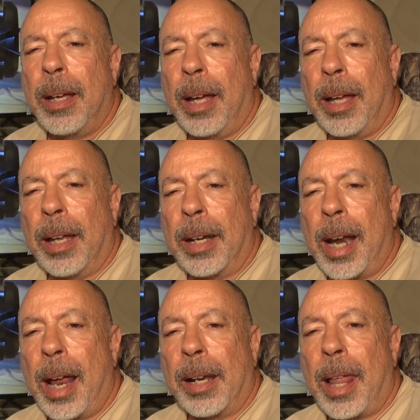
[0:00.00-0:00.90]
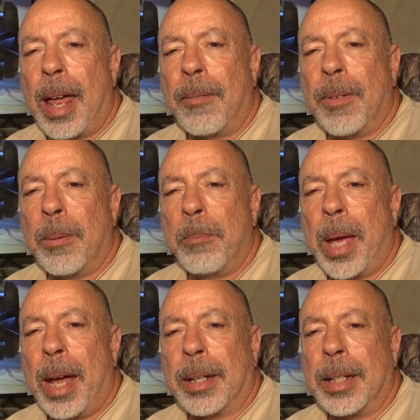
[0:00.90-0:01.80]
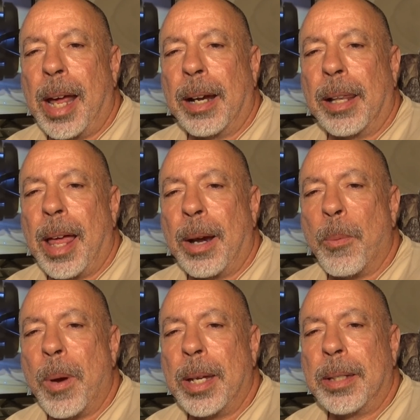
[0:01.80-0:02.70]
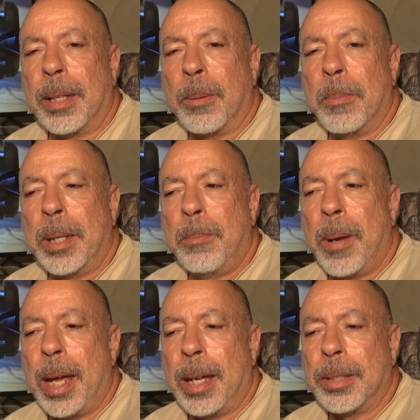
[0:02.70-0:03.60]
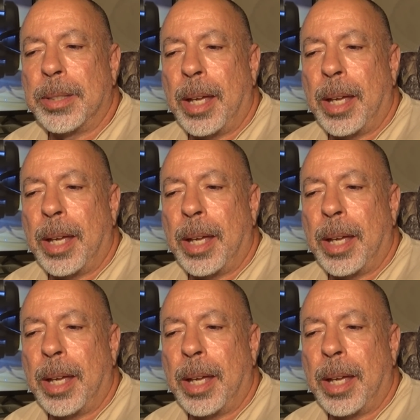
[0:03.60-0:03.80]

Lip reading: Not a lot of impact, not a lot of weight to the mid bass.